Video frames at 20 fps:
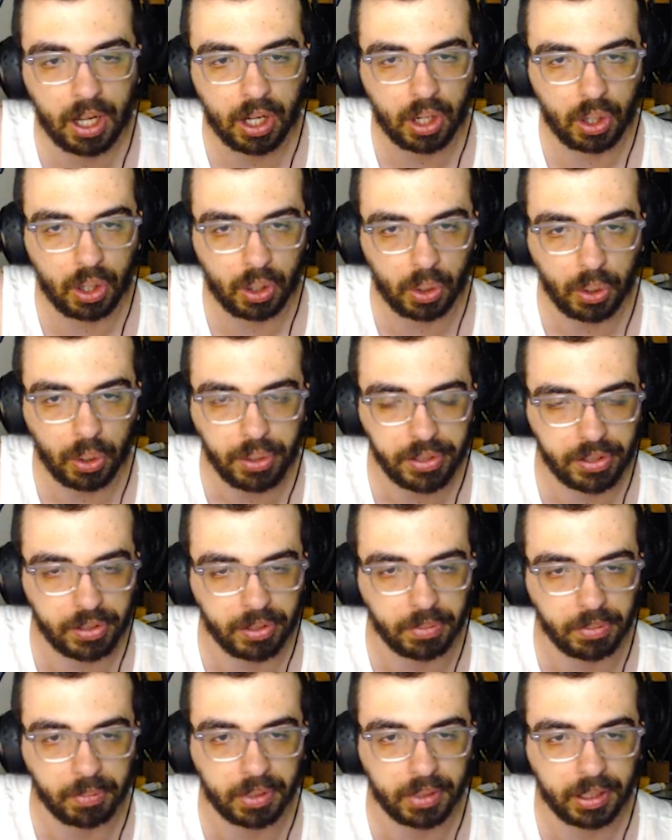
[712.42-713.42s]

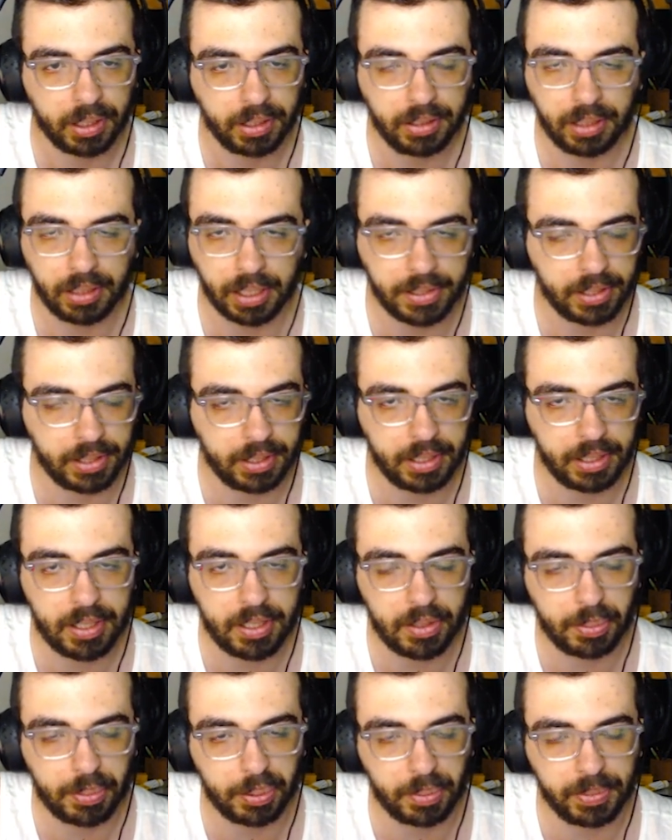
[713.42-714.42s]
awesome. This is
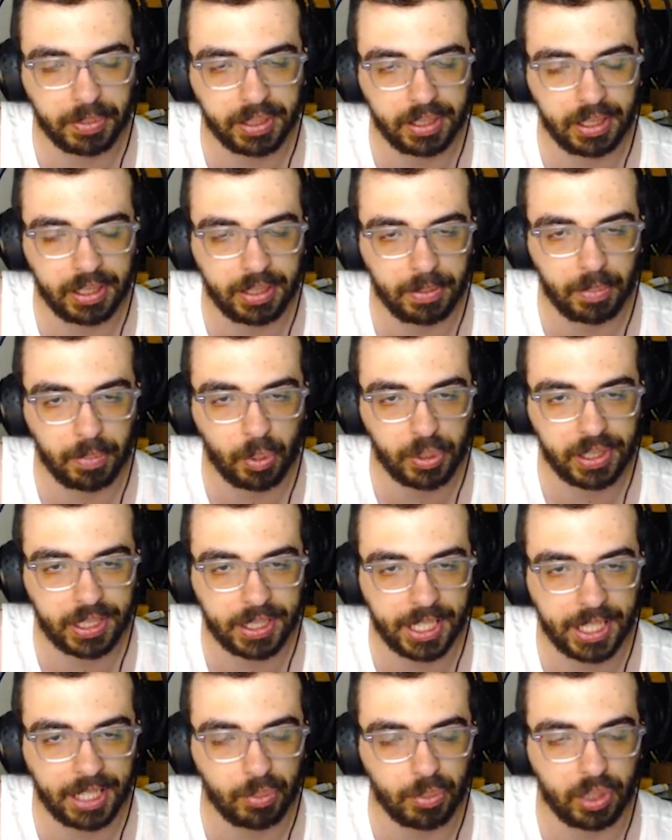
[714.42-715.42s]
probably the most
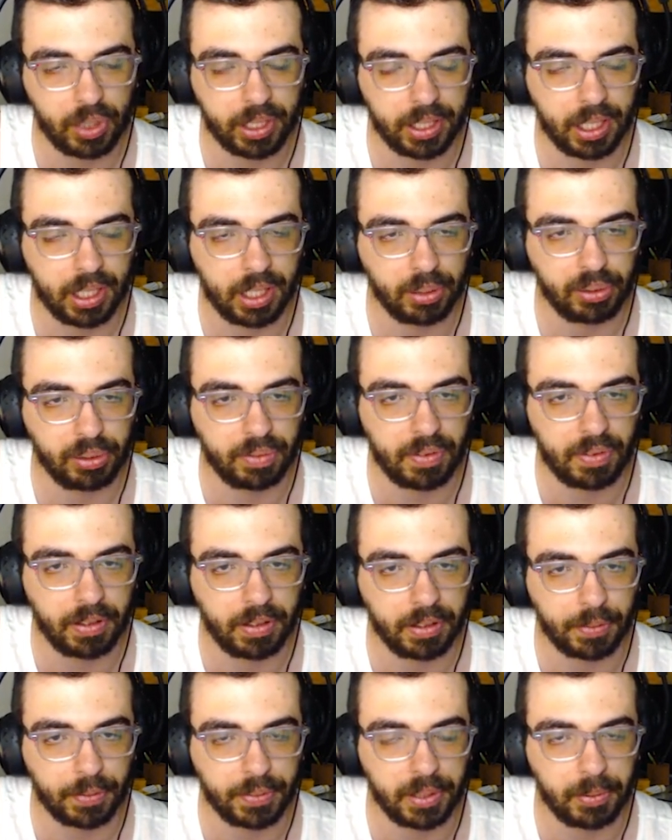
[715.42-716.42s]
tame one out of
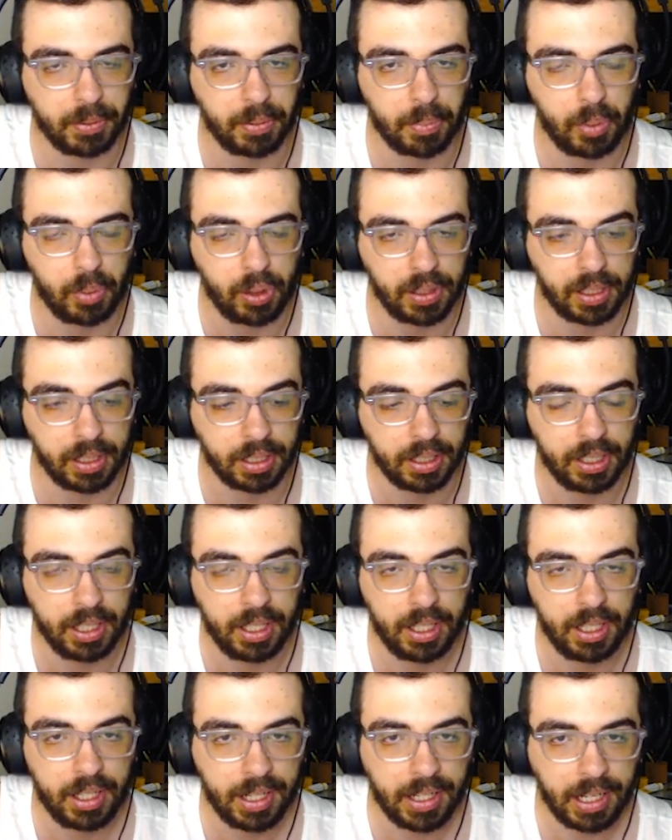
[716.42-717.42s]
them all.
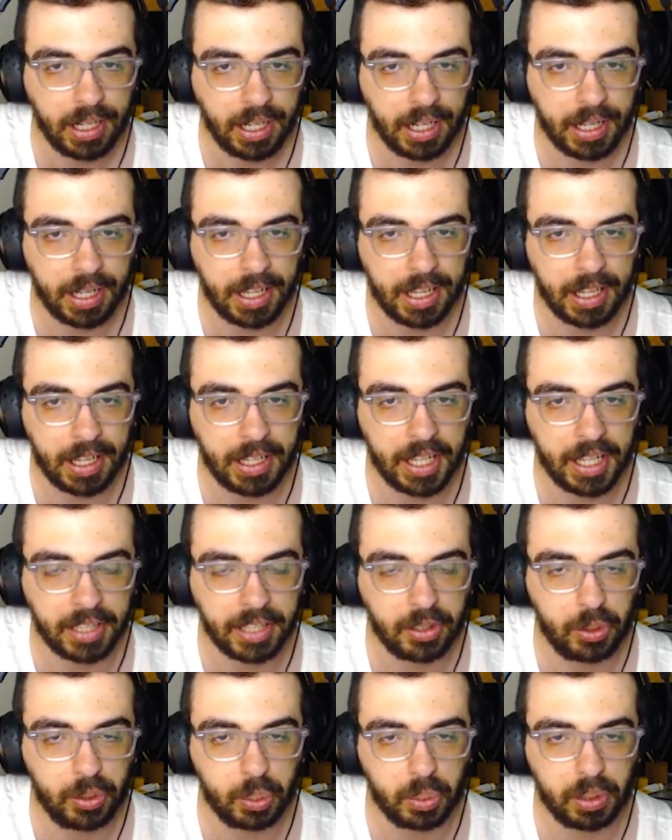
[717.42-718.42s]
A
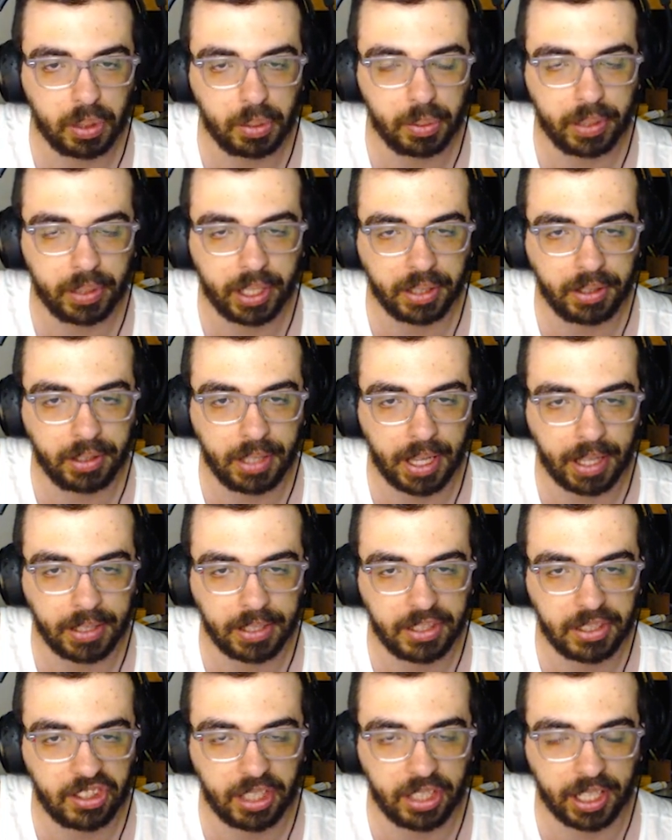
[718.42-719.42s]
two-hour
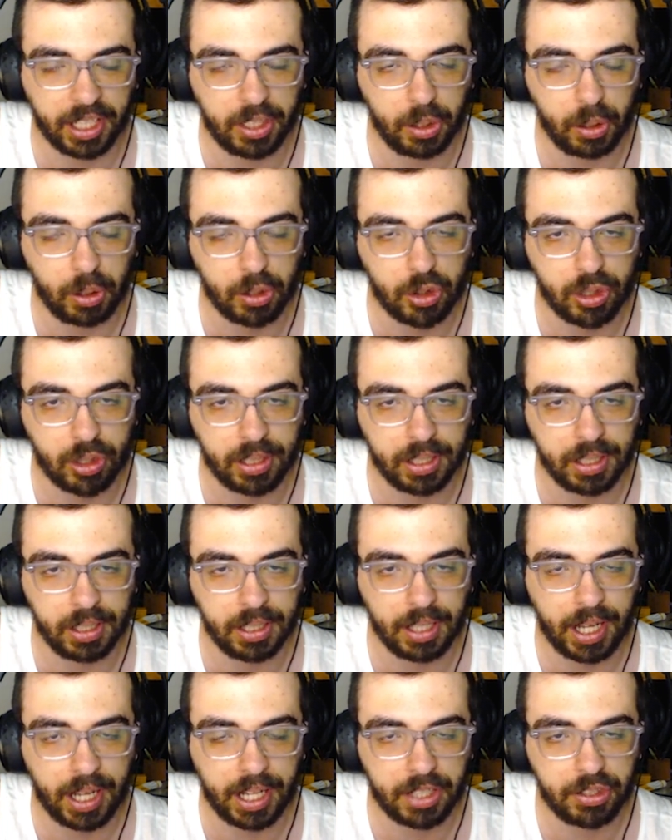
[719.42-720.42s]
psychological
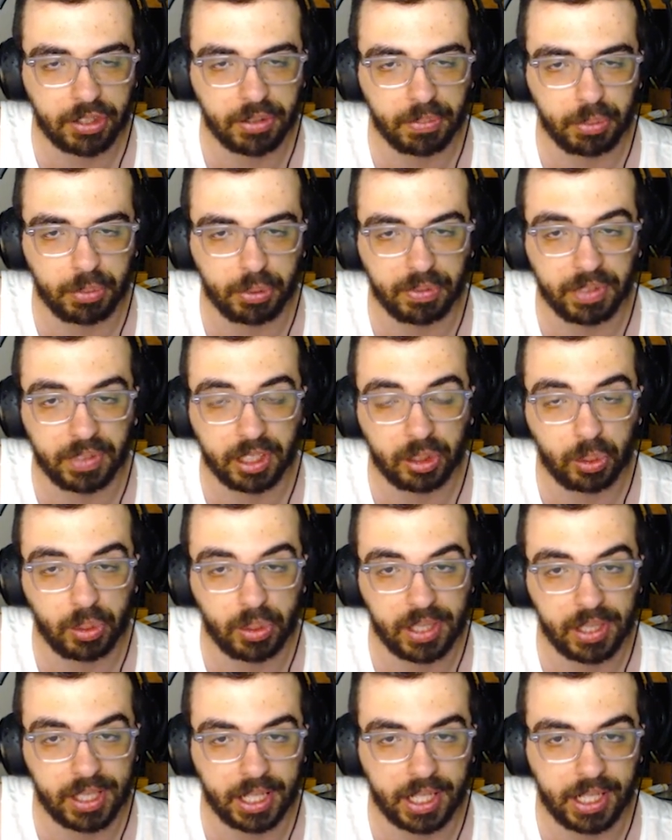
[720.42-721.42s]
action movie into the
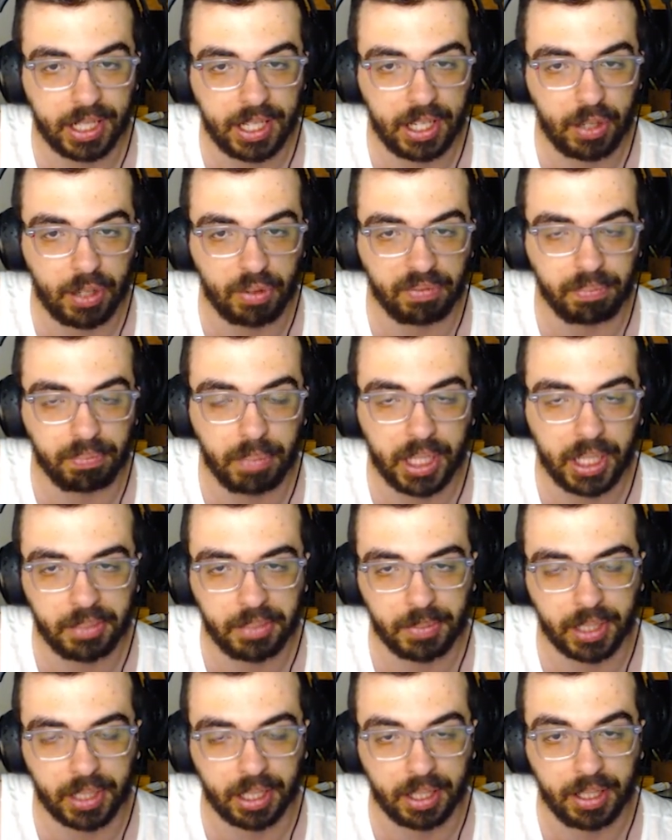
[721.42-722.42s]
psyche of
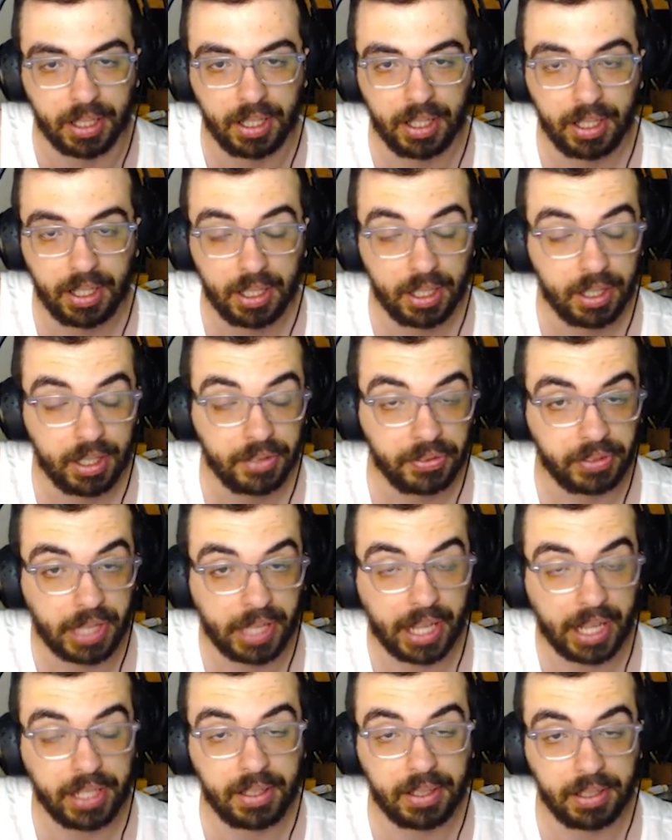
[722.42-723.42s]
Batman.
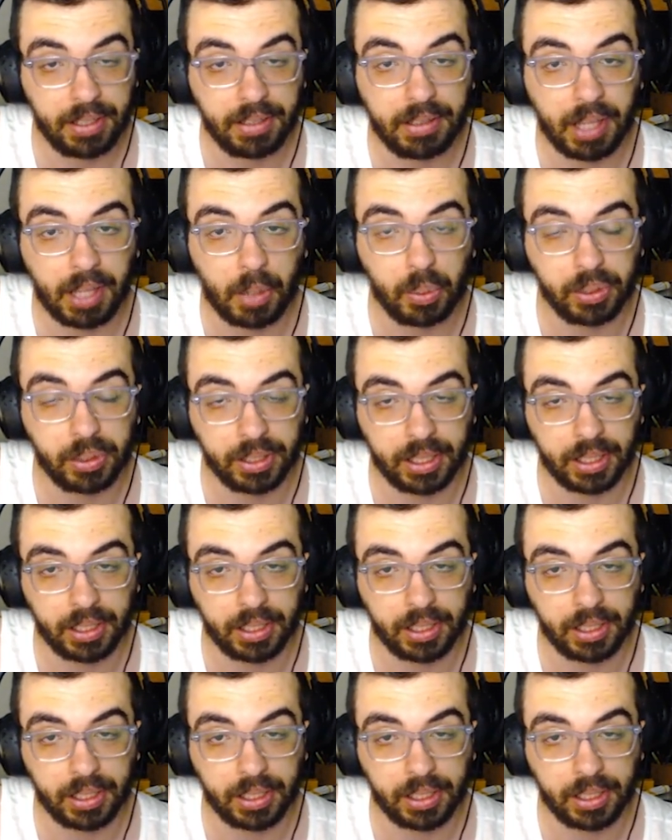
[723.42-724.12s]
That would be